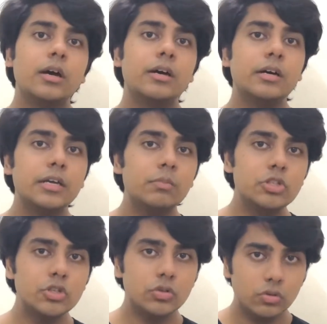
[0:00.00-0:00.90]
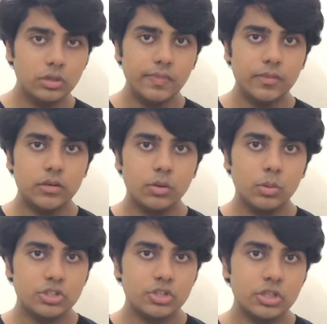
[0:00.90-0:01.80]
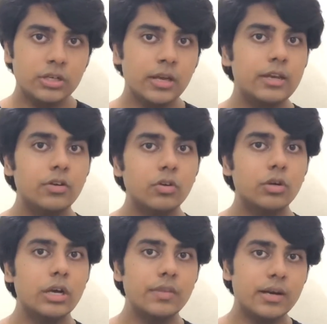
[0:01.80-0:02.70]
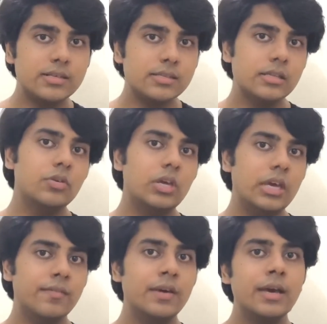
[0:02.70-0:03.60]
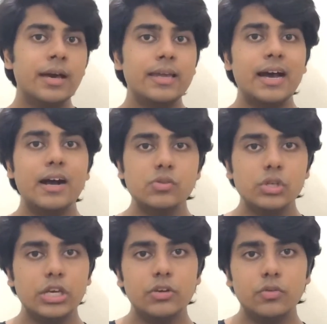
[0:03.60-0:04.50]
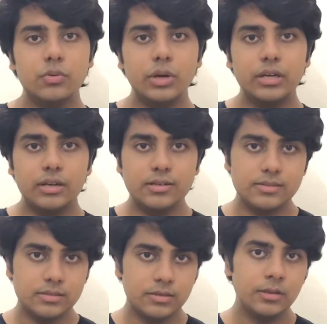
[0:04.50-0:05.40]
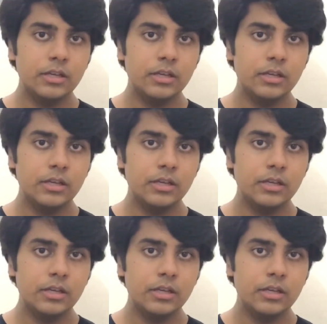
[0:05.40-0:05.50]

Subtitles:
in which you note down the question and you note down the answer that you gave and how to get to the right answer.